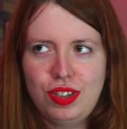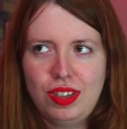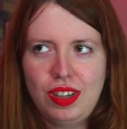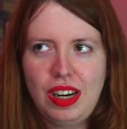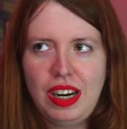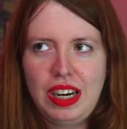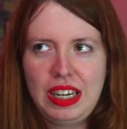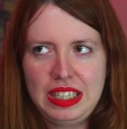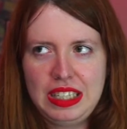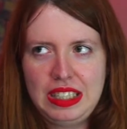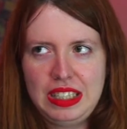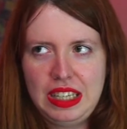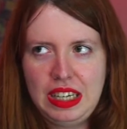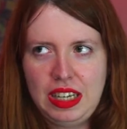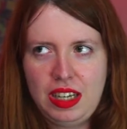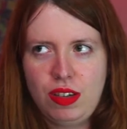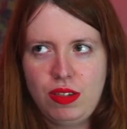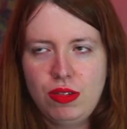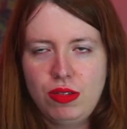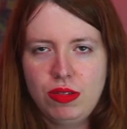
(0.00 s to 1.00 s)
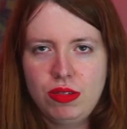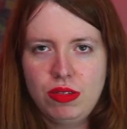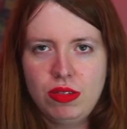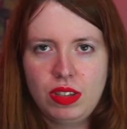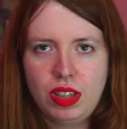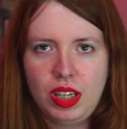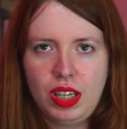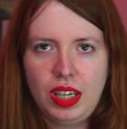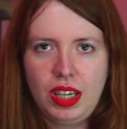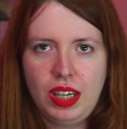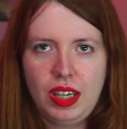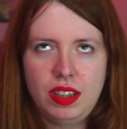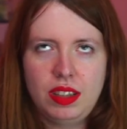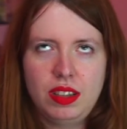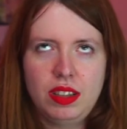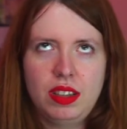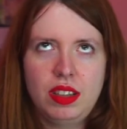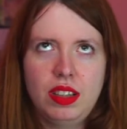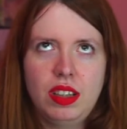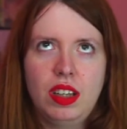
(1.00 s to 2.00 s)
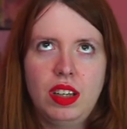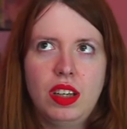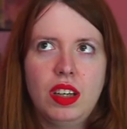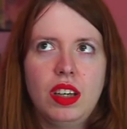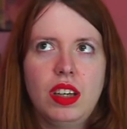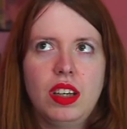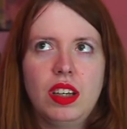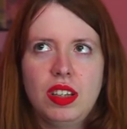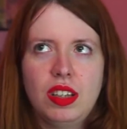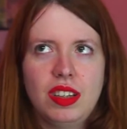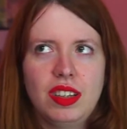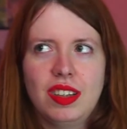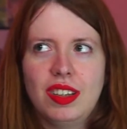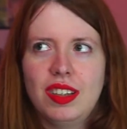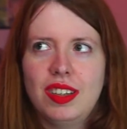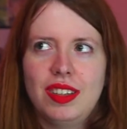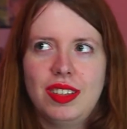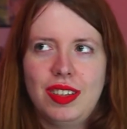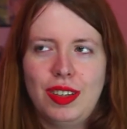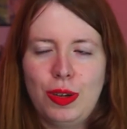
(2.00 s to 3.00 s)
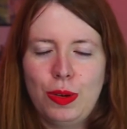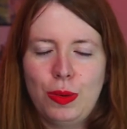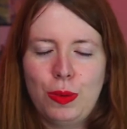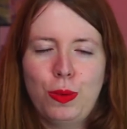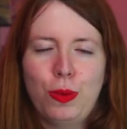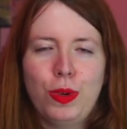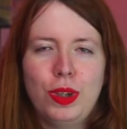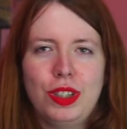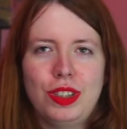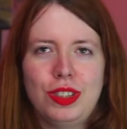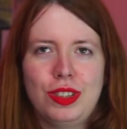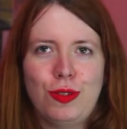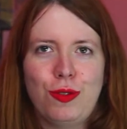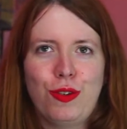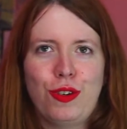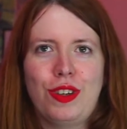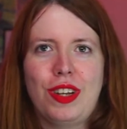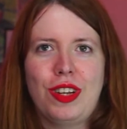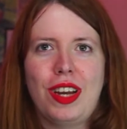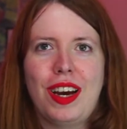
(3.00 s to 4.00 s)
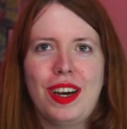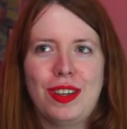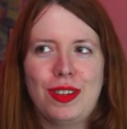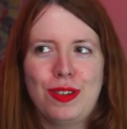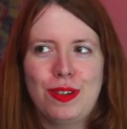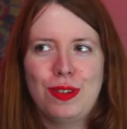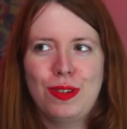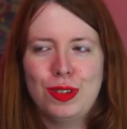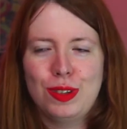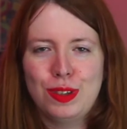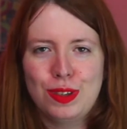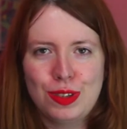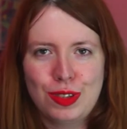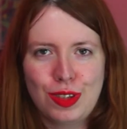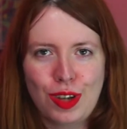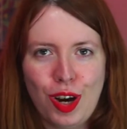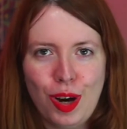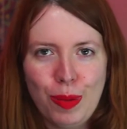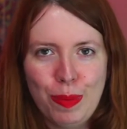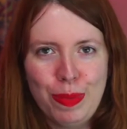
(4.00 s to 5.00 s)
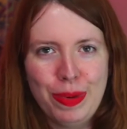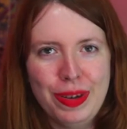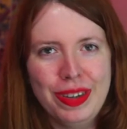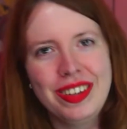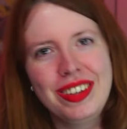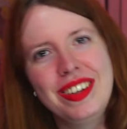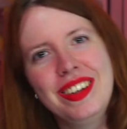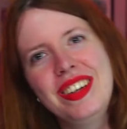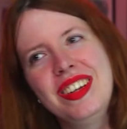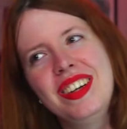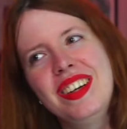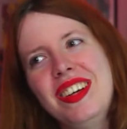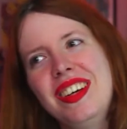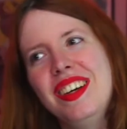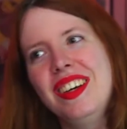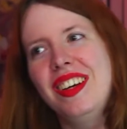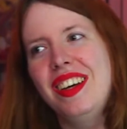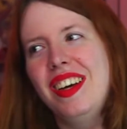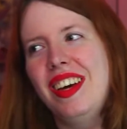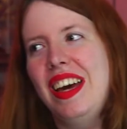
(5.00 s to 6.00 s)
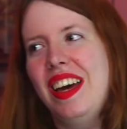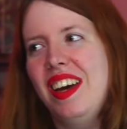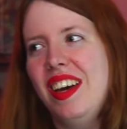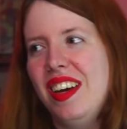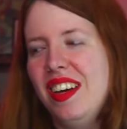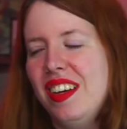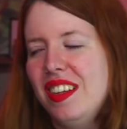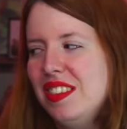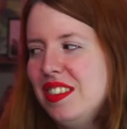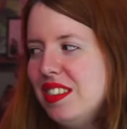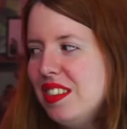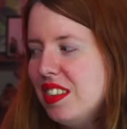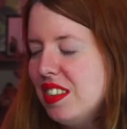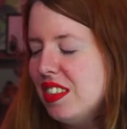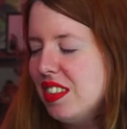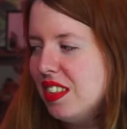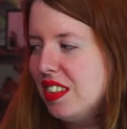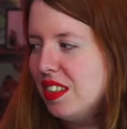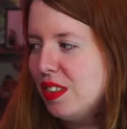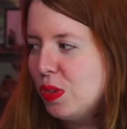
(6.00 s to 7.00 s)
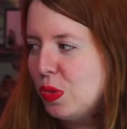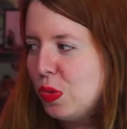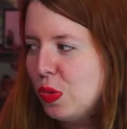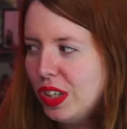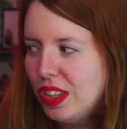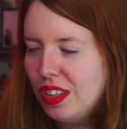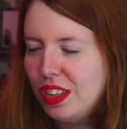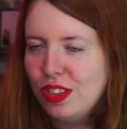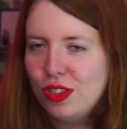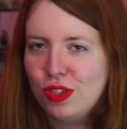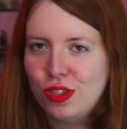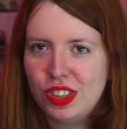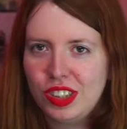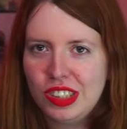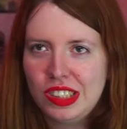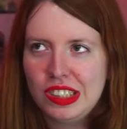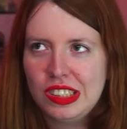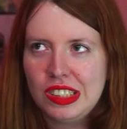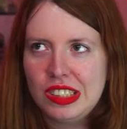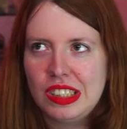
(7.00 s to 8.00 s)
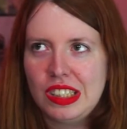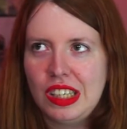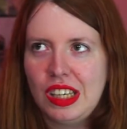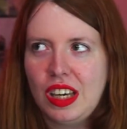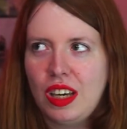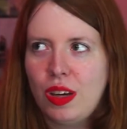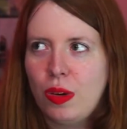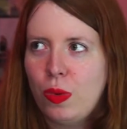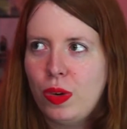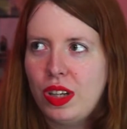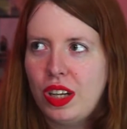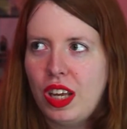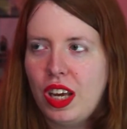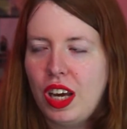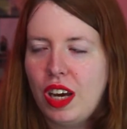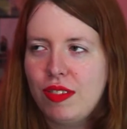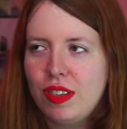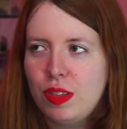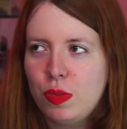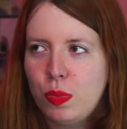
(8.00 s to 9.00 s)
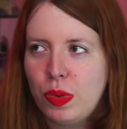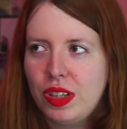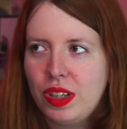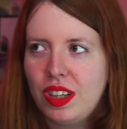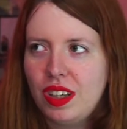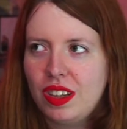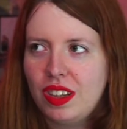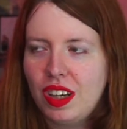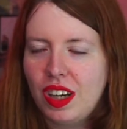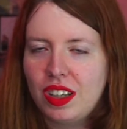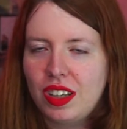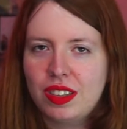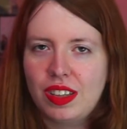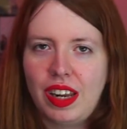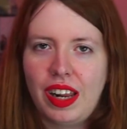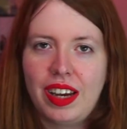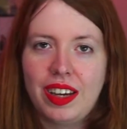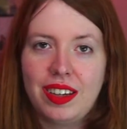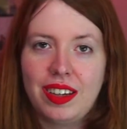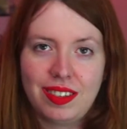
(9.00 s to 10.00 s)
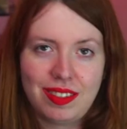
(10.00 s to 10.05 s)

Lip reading: lay down and wish for that to stop. And it's quite annoying. And when I have these panic attacks, like